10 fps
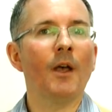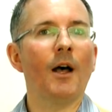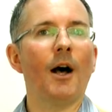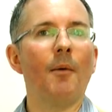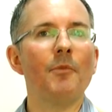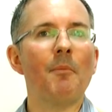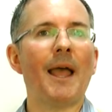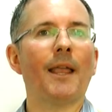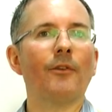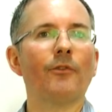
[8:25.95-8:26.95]
The
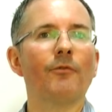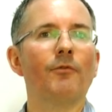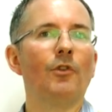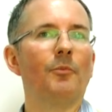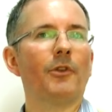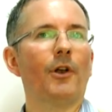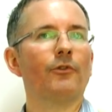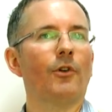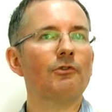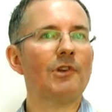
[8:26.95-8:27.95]
banks view
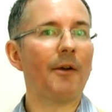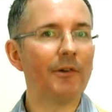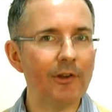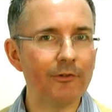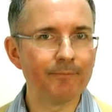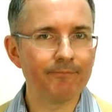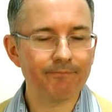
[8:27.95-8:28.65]
themselves not as charities.